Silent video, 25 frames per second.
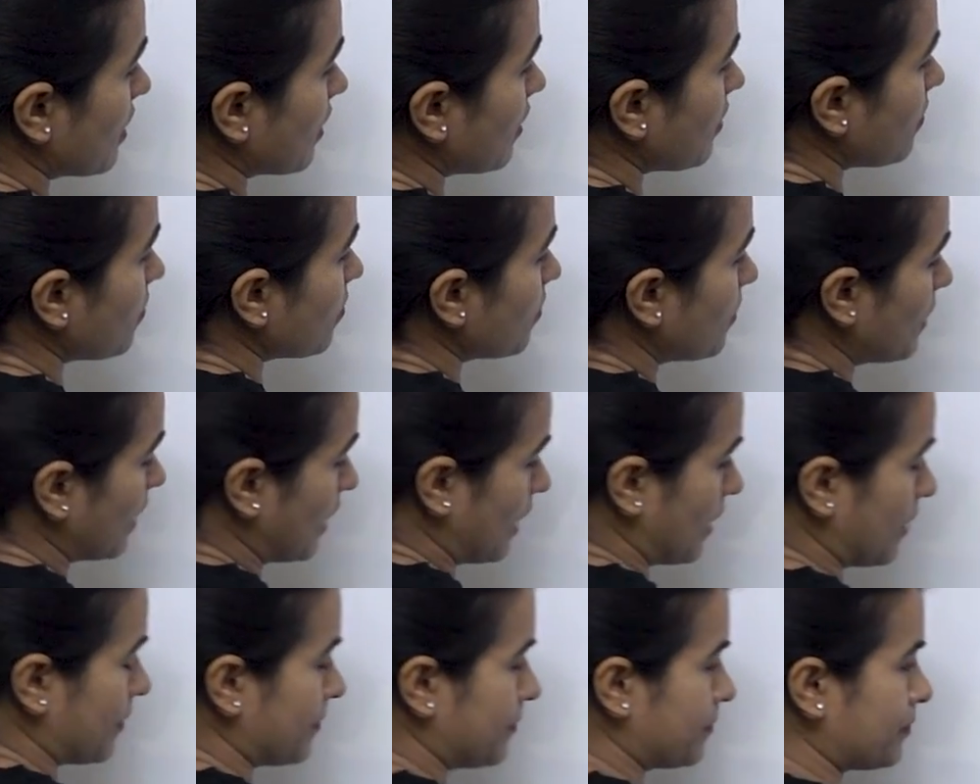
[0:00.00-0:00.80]
of
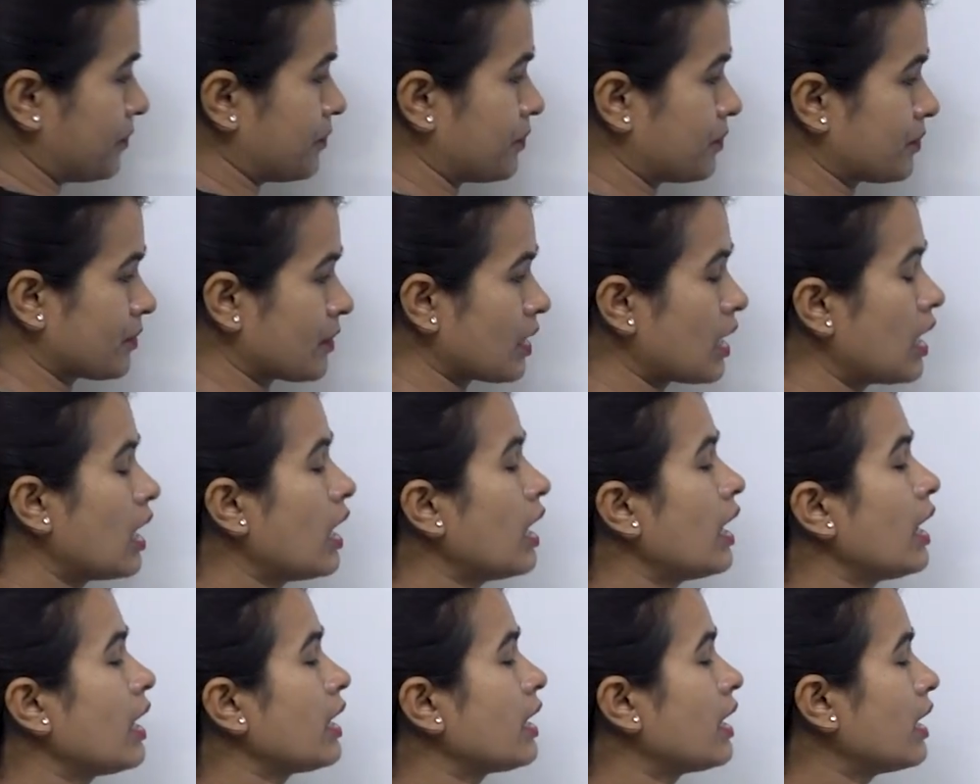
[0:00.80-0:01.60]
B.
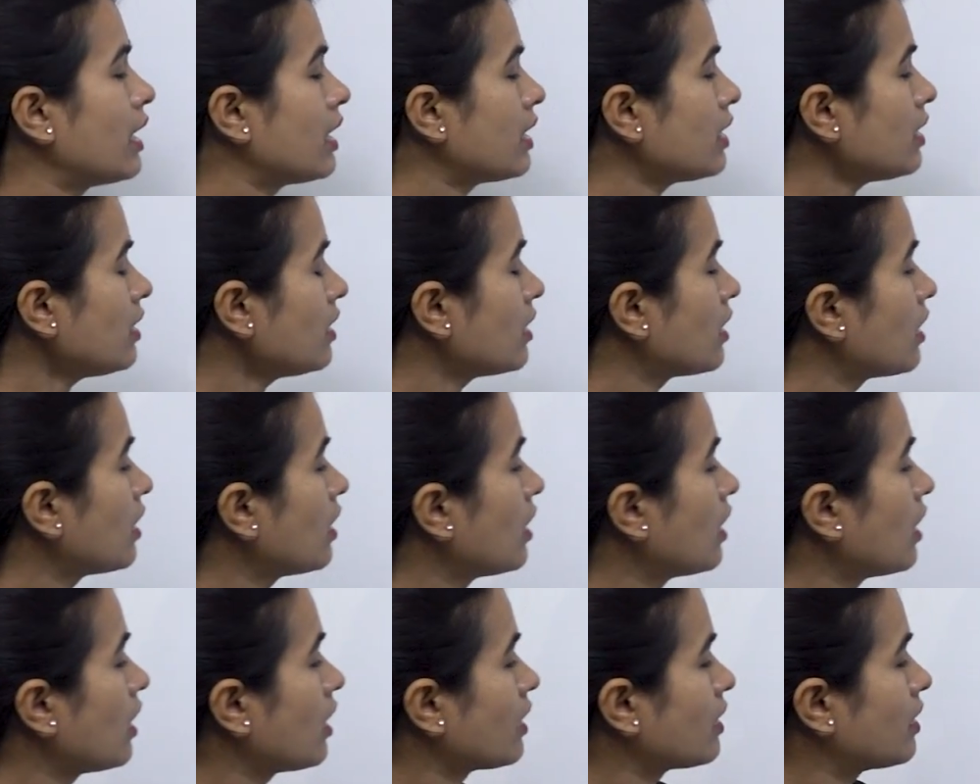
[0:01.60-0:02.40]
Here,
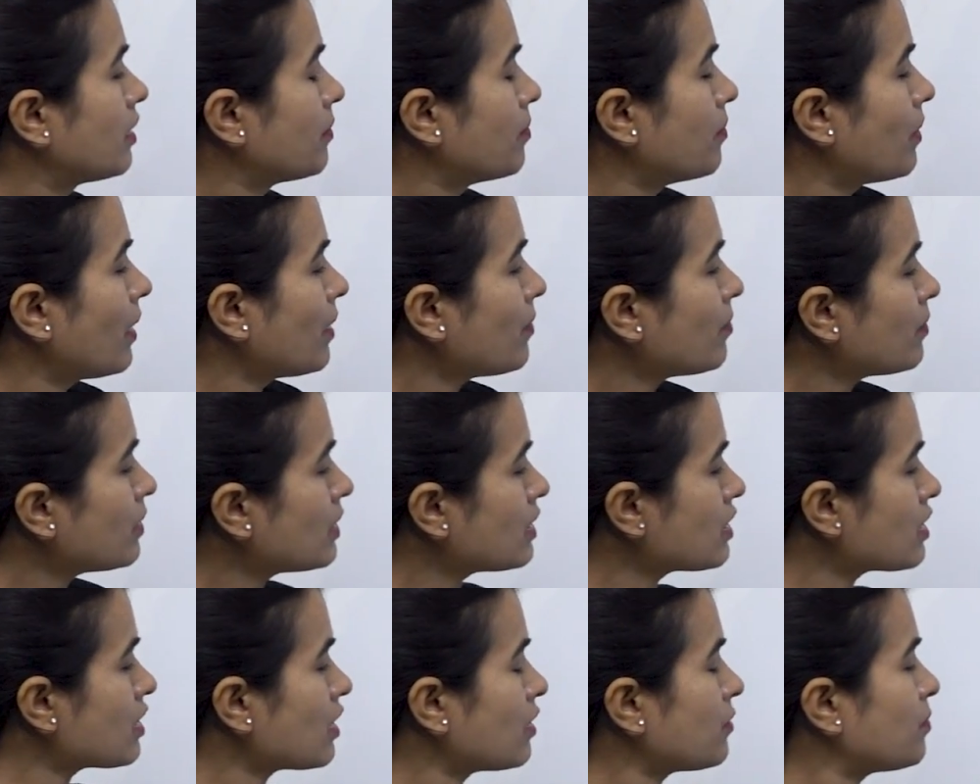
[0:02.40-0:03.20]
the
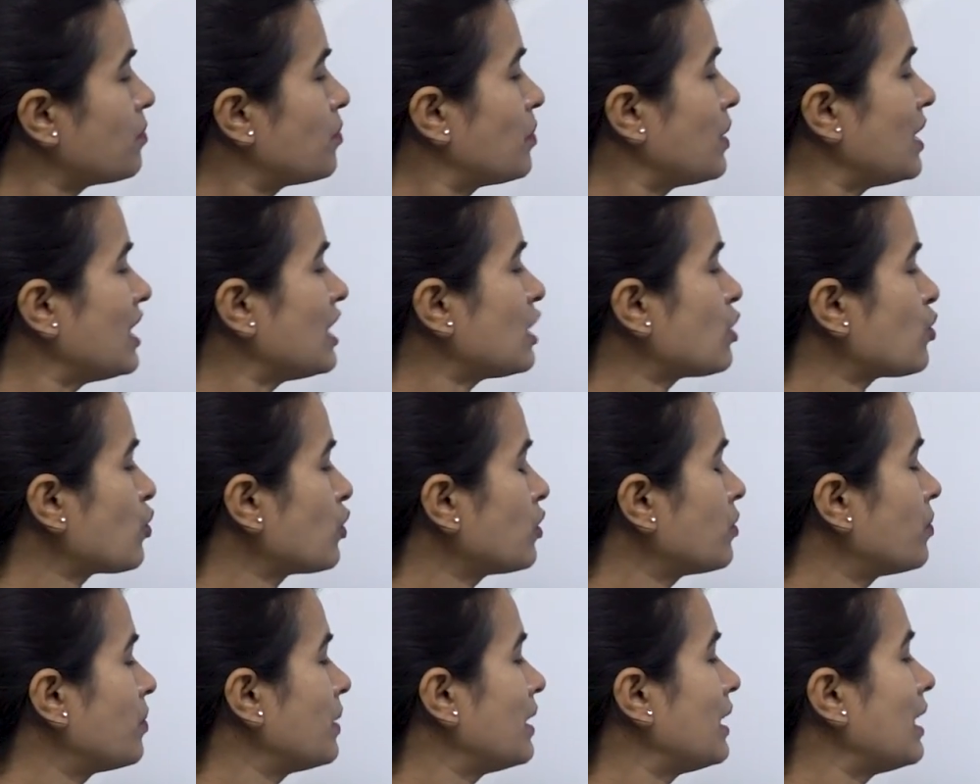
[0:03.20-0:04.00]
members of B
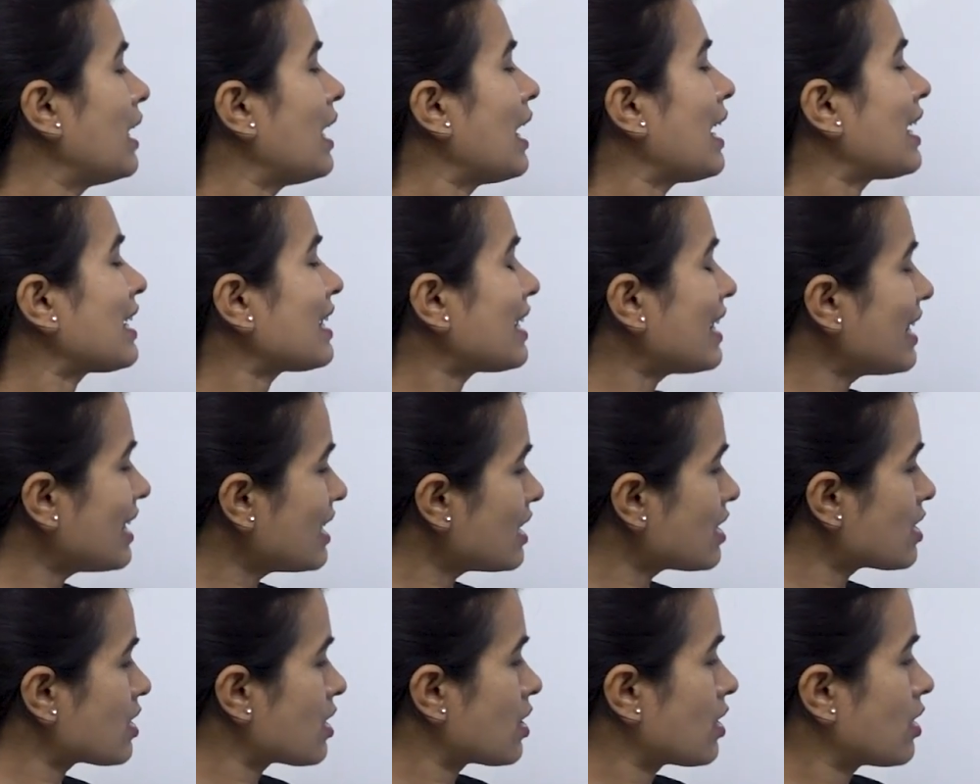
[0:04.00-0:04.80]
should be at
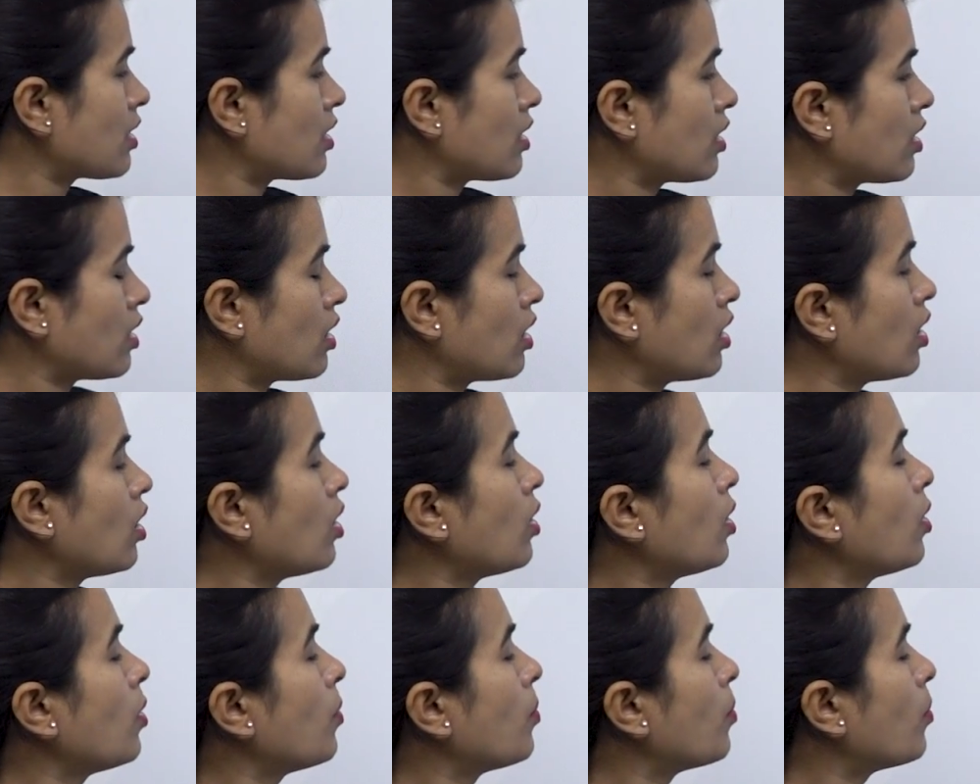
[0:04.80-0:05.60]
least
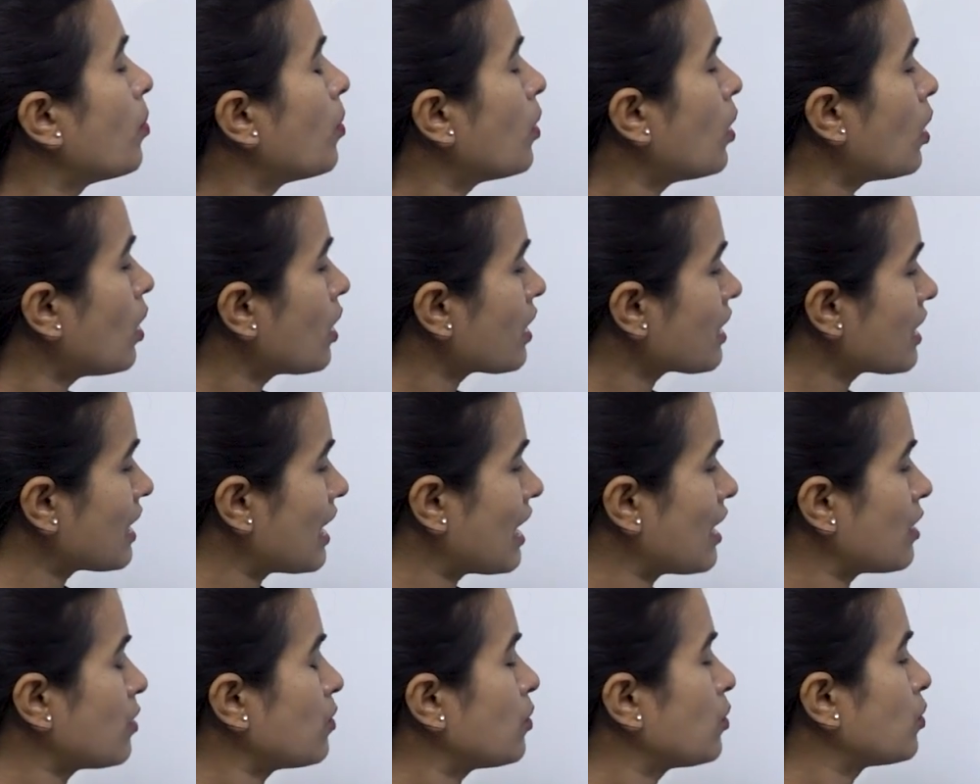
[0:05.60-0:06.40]
more
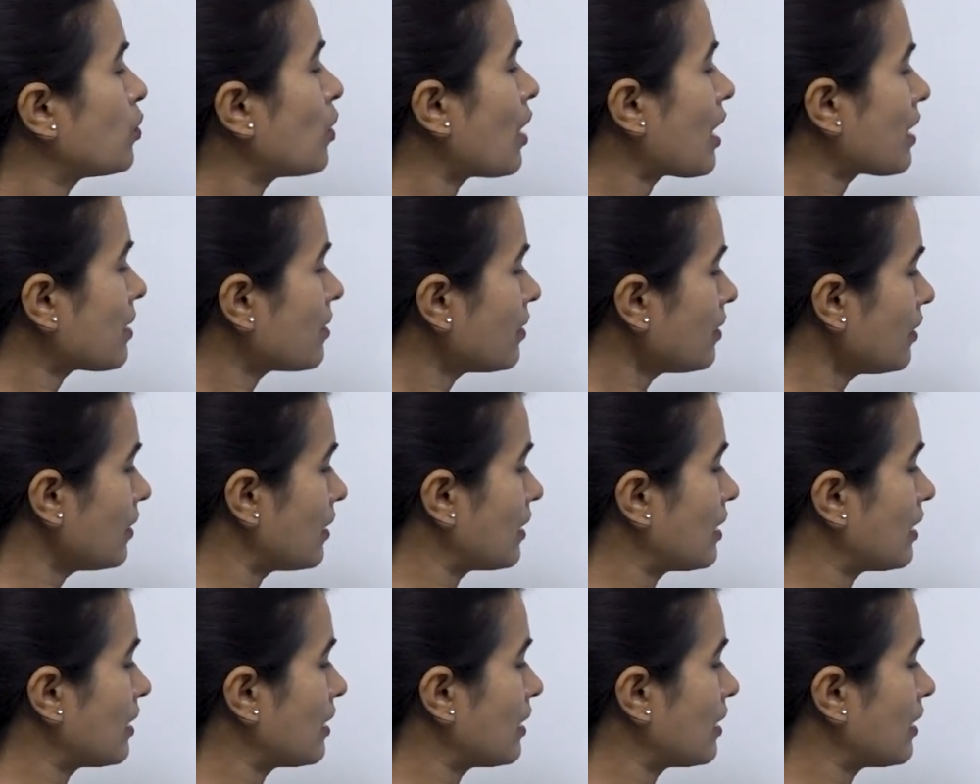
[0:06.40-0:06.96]
than one.